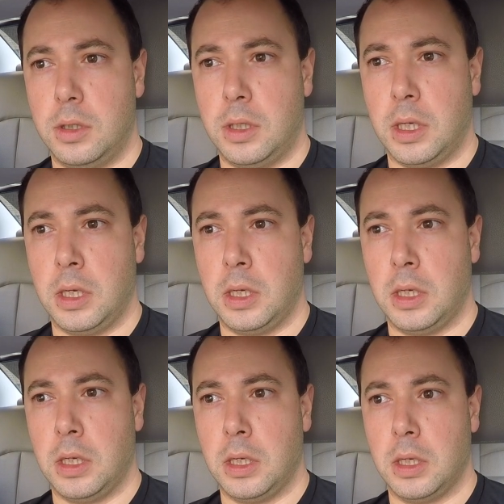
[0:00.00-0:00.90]

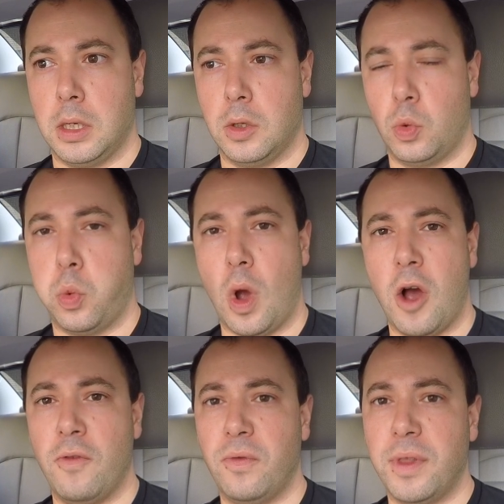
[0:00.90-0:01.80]
the
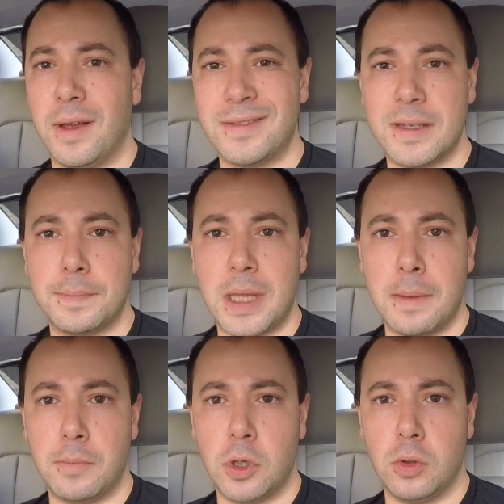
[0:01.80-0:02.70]
12th of
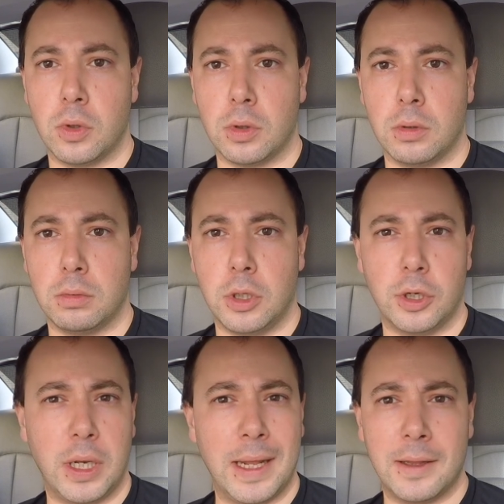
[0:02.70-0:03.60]
September or
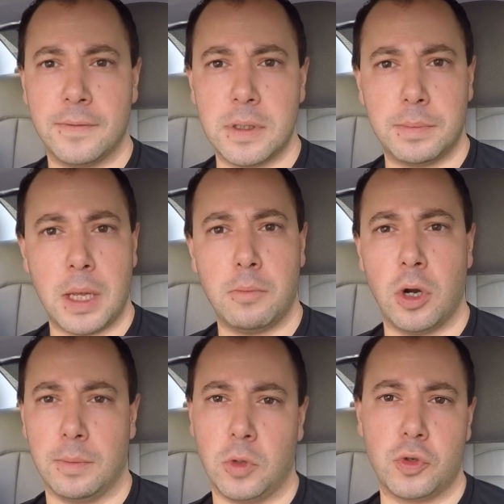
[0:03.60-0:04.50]
13th of
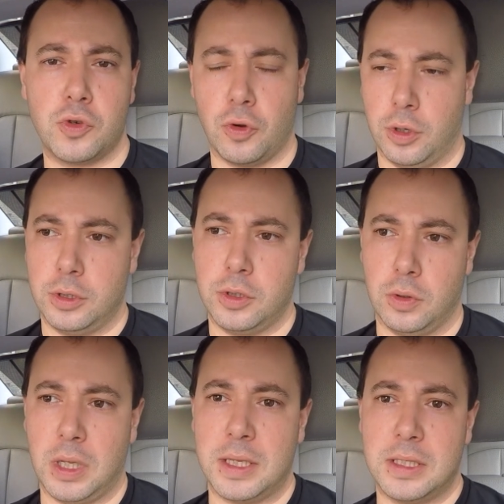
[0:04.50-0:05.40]
September, I'm not sure.
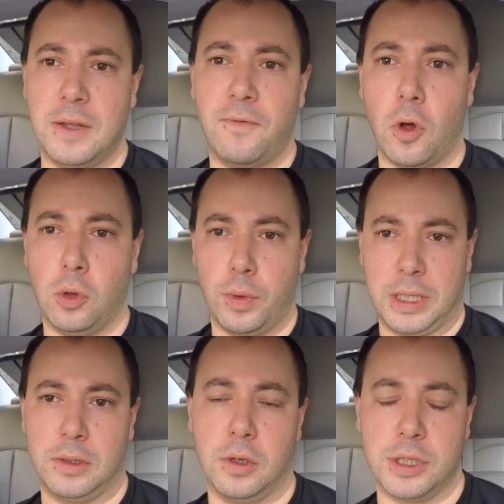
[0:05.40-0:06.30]
So that's the
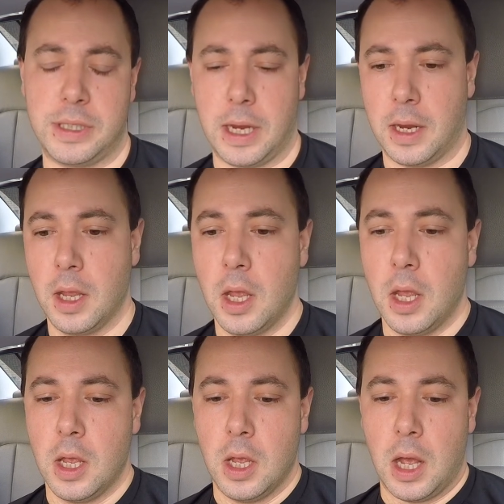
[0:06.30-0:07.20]
following Thursday.
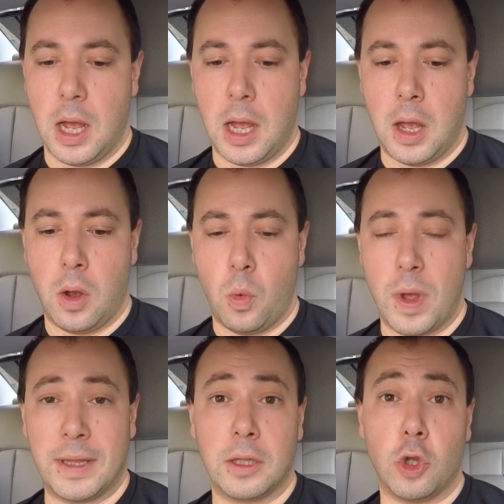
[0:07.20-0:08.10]

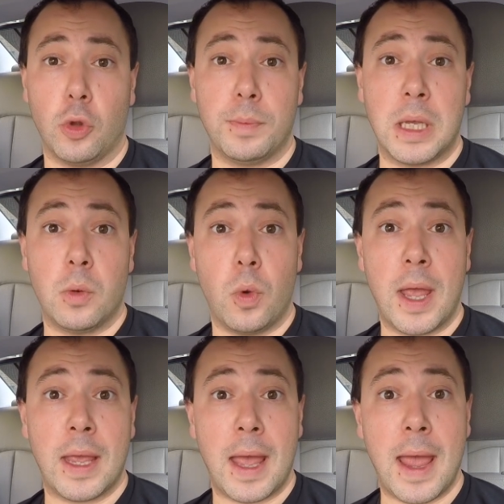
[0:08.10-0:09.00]
When they told me,
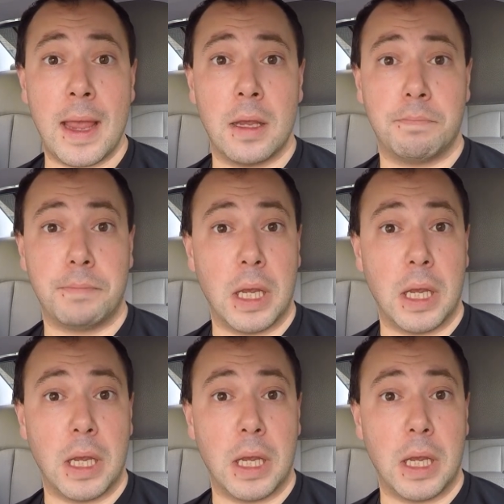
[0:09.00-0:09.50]
we